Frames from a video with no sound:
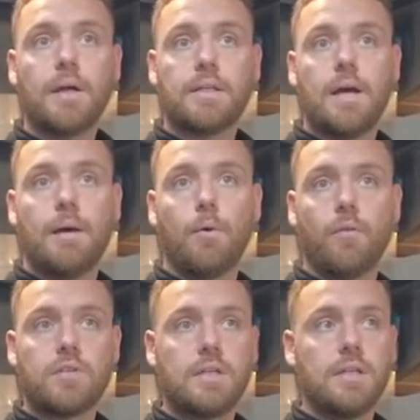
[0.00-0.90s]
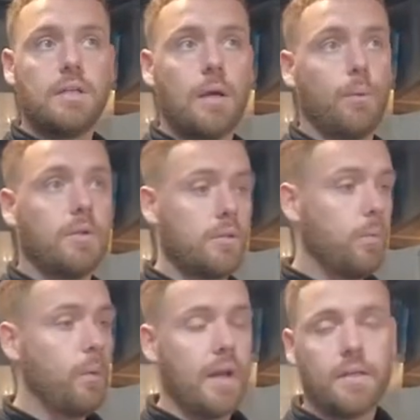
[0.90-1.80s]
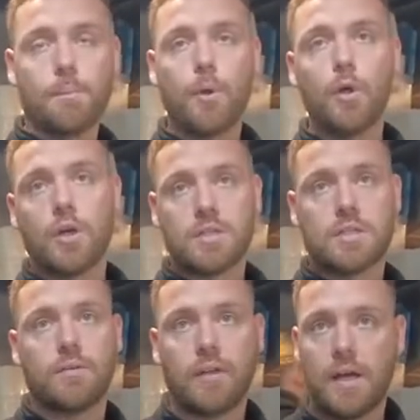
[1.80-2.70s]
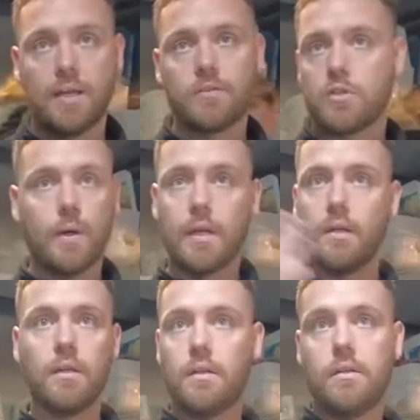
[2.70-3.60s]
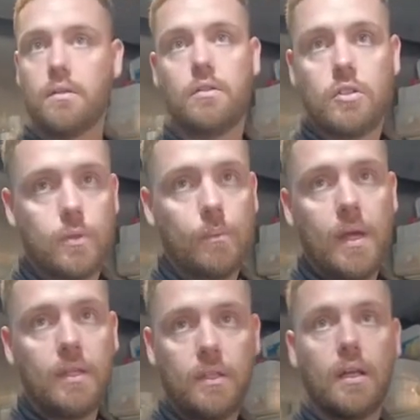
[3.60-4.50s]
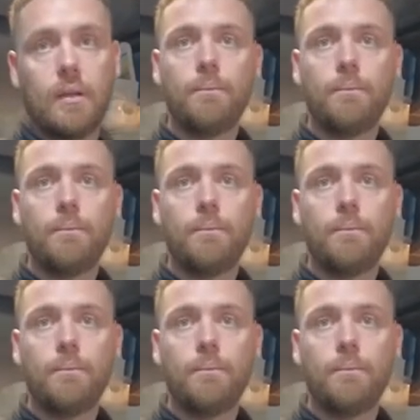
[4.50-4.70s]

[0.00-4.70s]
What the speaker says: But obviously, yeah, we went into burgers and stuff like that and it just went mental then.